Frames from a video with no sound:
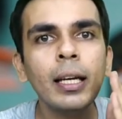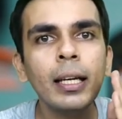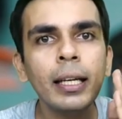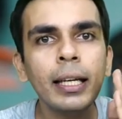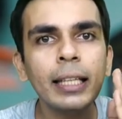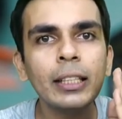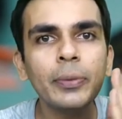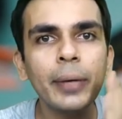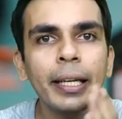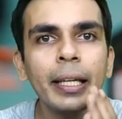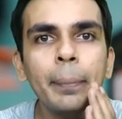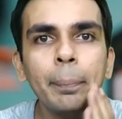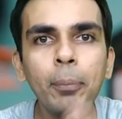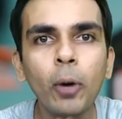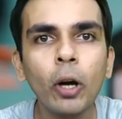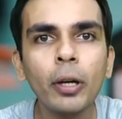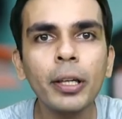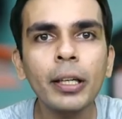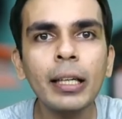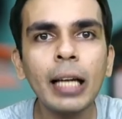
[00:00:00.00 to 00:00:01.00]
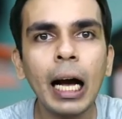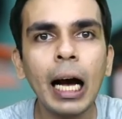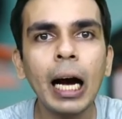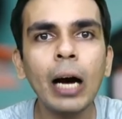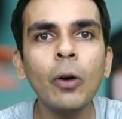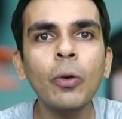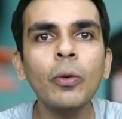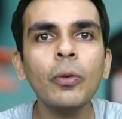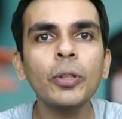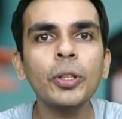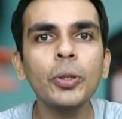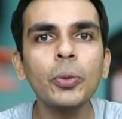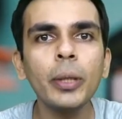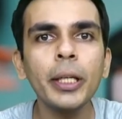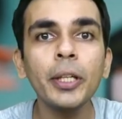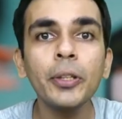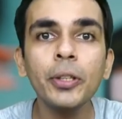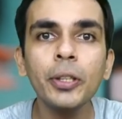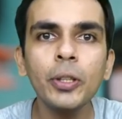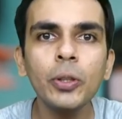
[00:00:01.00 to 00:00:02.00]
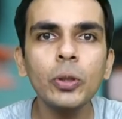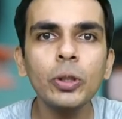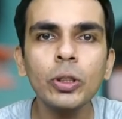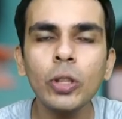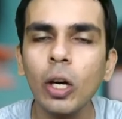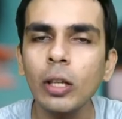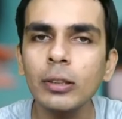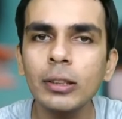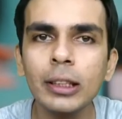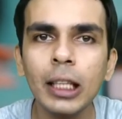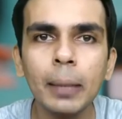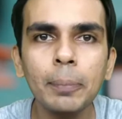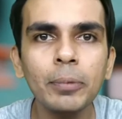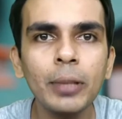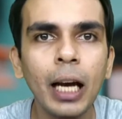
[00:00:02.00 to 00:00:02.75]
it's very important how you introduce concepts,